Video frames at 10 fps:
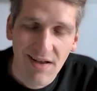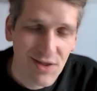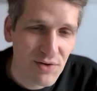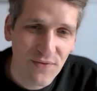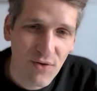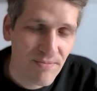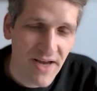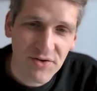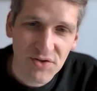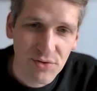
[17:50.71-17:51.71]
Look for
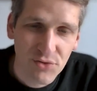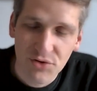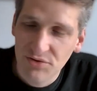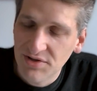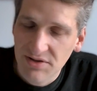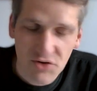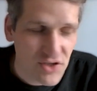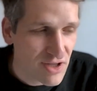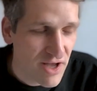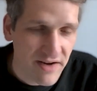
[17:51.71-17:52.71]
better solutions.
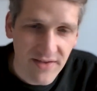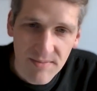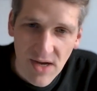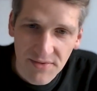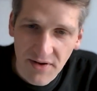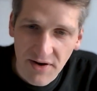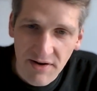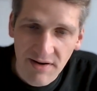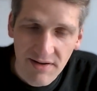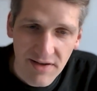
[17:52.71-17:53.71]
There's a lot of them out there.